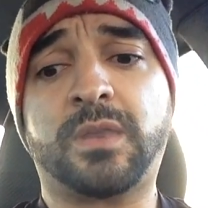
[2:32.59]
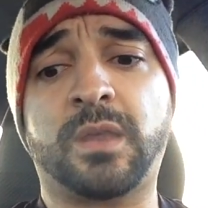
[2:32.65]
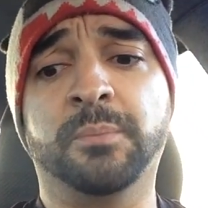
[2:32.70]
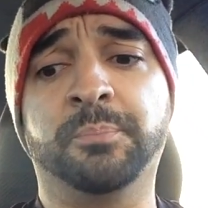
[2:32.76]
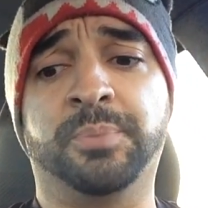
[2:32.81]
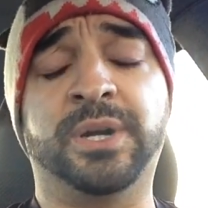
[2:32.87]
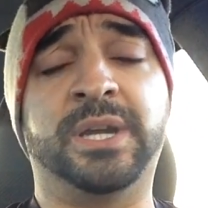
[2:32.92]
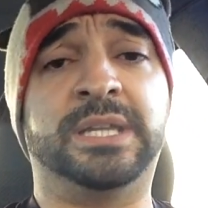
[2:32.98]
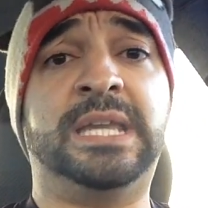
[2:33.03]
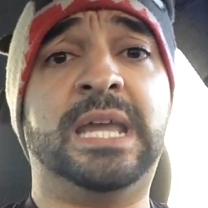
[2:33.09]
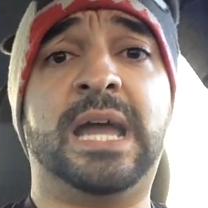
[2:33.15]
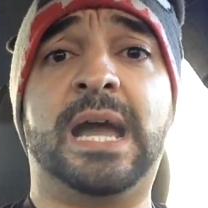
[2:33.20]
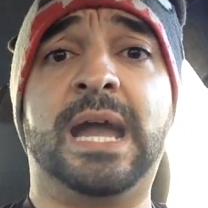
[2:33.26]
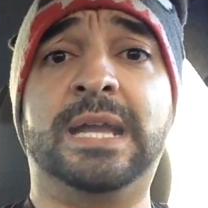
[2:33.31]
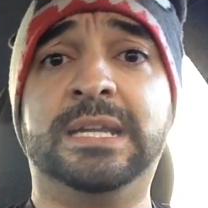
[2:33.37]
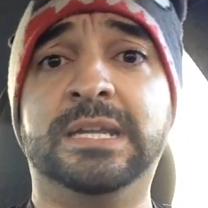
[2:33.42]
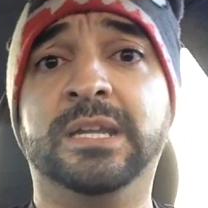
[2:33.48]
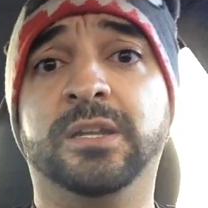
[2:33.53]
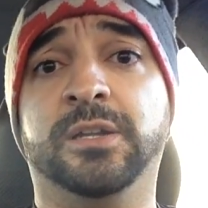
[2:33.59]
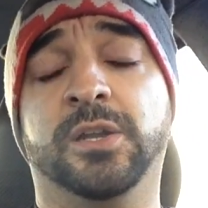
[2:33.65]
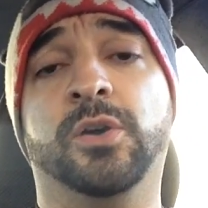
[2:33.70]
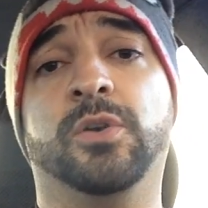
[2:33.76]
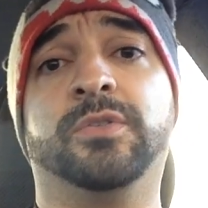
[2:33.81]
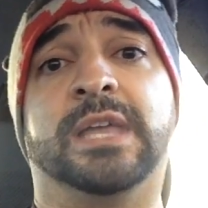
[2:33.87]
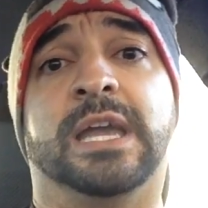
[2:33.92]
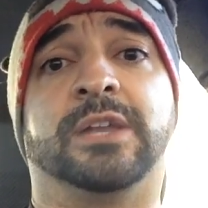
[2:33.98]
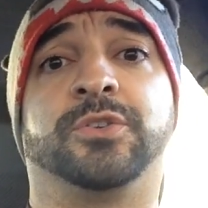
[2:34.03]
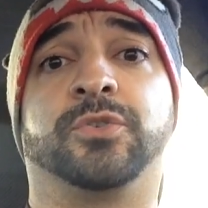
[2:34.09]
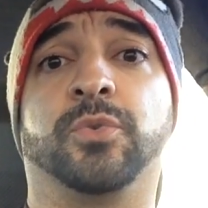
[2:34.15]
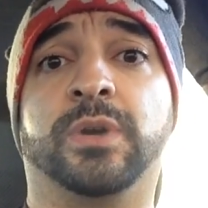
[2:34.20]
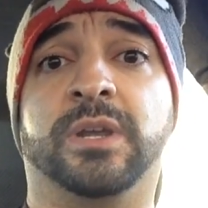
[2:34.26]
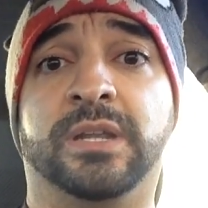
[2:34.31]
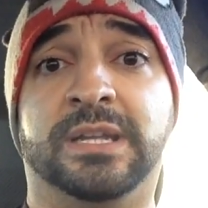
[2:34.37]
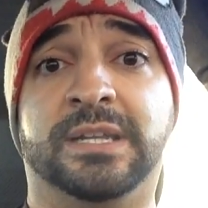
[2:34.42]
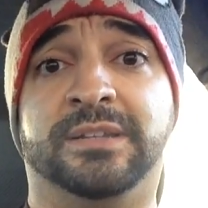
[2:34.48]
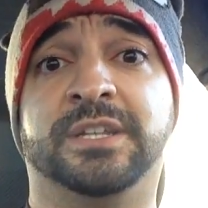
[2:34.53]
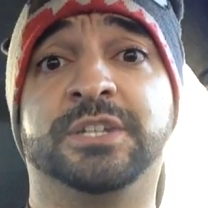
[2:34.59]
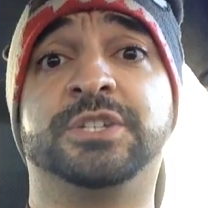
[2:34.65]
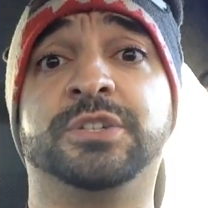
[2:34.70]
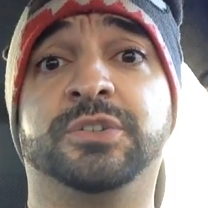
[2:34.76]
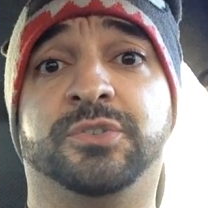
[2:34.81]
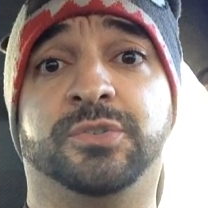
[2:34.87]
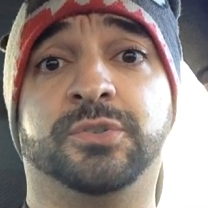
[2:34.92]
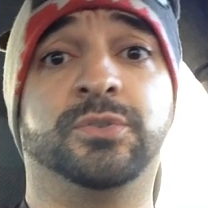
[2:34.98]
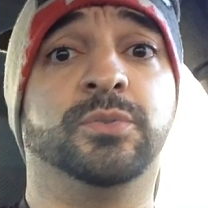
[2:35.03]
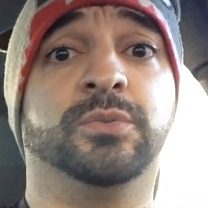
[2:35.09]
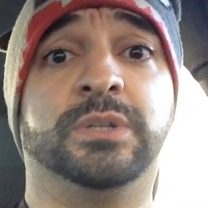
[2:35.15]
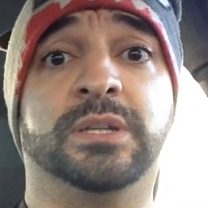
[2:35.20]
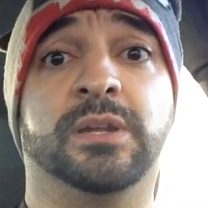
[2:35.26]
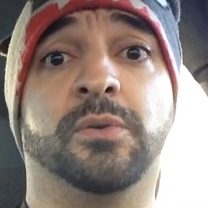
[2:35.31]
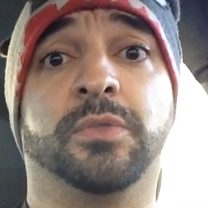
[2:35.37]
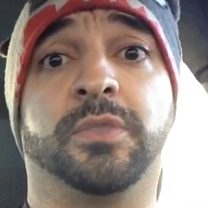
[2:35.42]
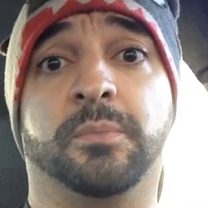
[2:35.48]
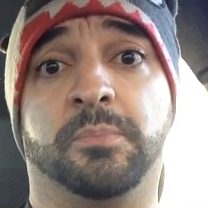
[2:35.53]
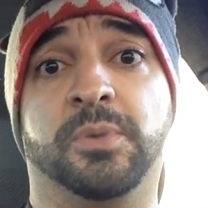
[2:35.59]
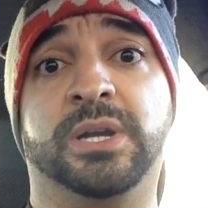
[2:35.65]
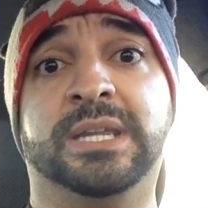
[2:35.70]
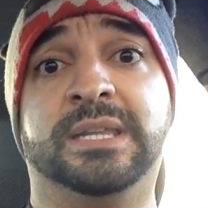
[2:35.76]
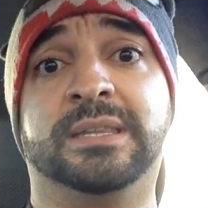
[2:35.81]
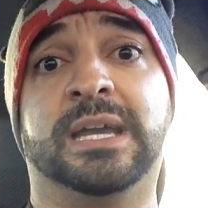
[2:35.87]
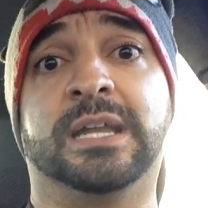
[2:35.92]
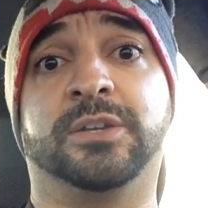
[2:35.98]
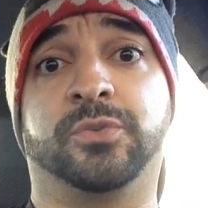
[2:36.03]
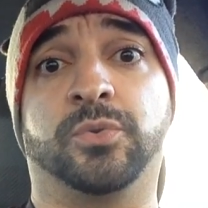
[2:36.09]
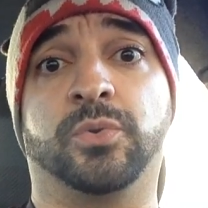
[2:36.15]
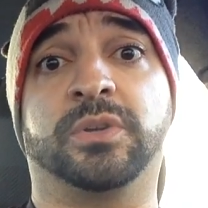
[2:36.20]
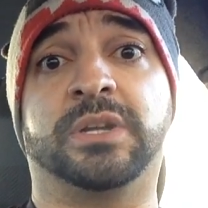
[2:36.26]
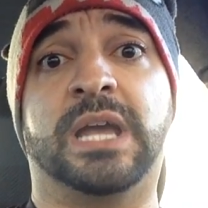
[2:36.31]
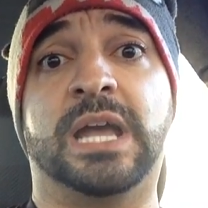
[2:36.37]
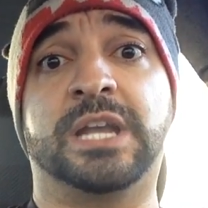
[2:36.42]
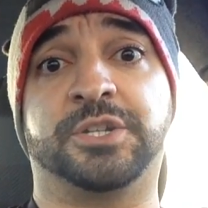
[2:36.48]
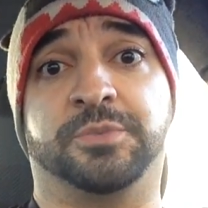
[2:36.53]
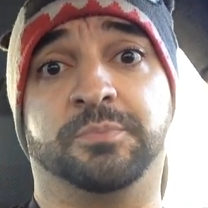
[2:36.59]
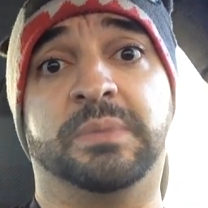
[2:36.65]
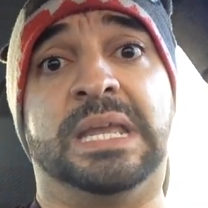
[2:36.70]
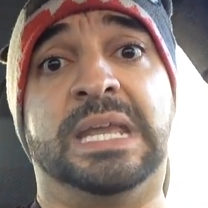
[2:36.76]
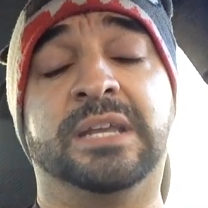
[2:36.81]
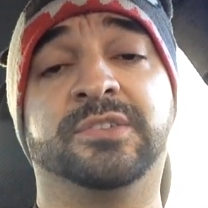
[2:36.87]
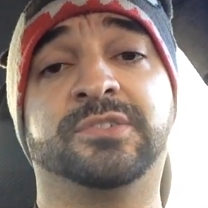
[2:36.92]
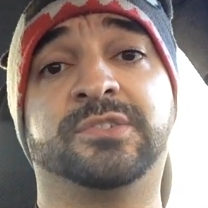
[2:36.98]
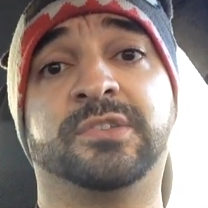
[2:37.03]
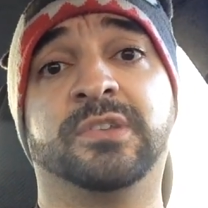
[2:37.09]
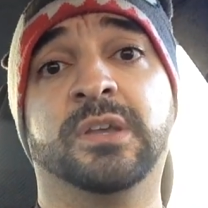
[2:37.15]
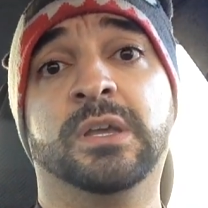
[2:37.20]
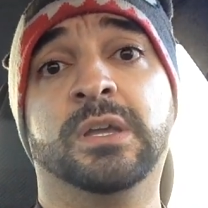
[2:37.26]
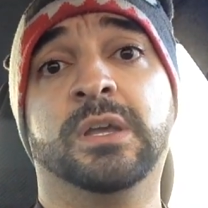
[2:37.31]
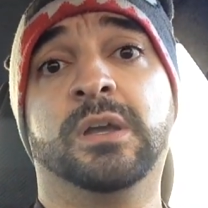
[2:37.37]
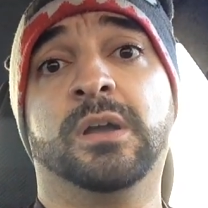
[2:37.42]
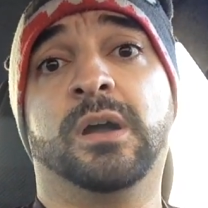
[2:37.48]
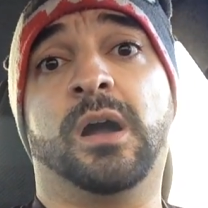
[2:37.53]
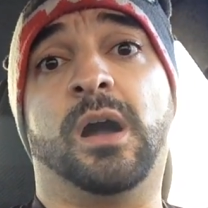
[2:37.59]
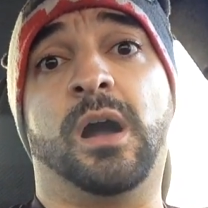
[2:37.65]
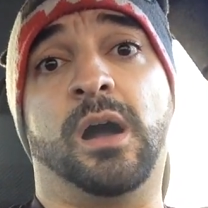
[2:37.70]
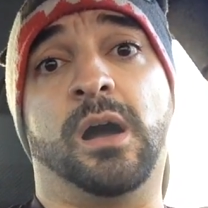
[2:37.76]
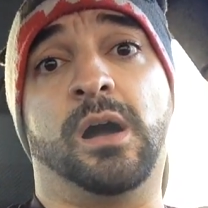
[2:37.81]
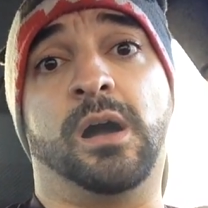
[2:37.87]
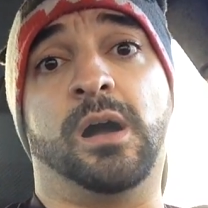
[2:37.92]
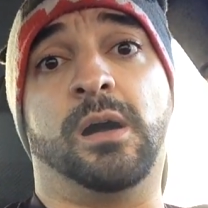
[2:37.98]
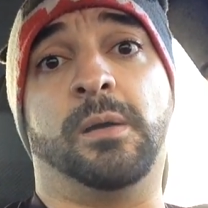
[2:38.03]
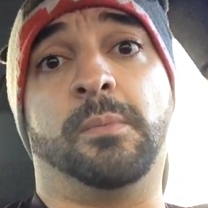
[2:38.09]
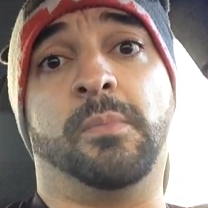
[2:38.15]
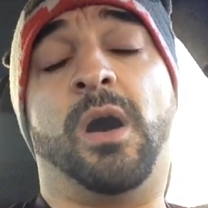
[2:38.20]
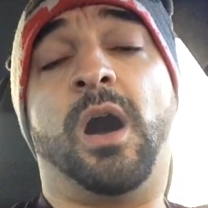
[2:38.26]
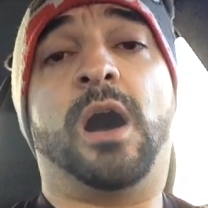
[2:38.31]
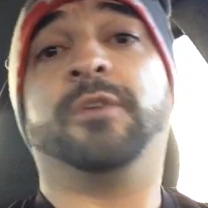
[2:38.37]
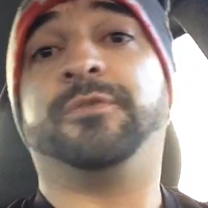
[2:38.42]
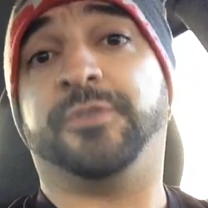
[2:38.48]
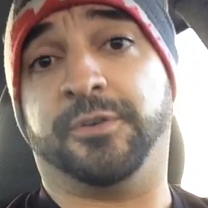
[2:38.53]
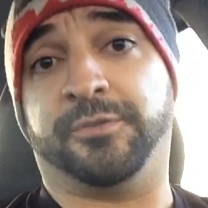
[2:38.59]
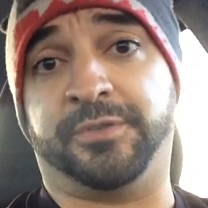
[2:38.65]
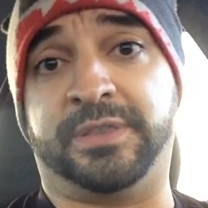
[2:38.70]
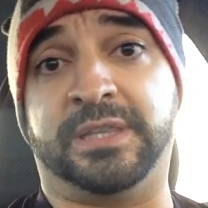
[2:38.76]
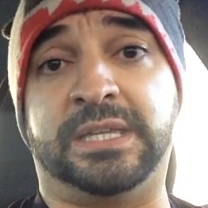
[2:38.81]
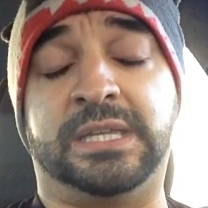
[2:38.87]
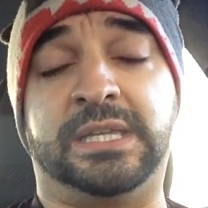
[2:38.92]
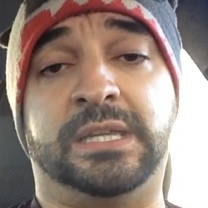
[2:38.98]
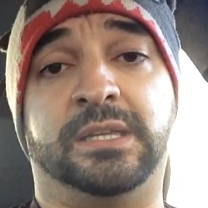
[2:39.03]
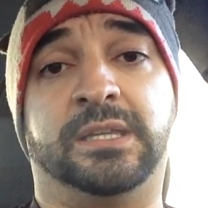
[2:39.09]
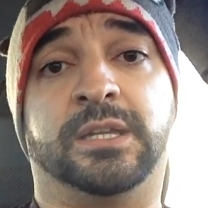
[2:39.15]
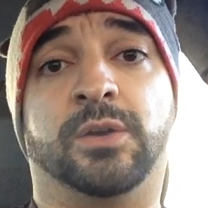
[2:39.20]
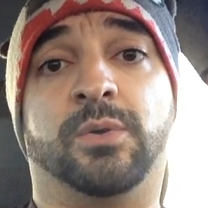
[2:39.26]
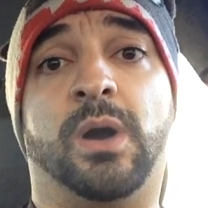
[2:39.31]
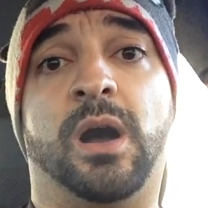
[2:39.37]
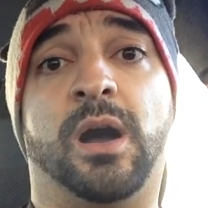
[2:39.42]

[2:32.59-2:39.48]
But yeah, I didn't know that. In addition to the money that DoorDash makes off of the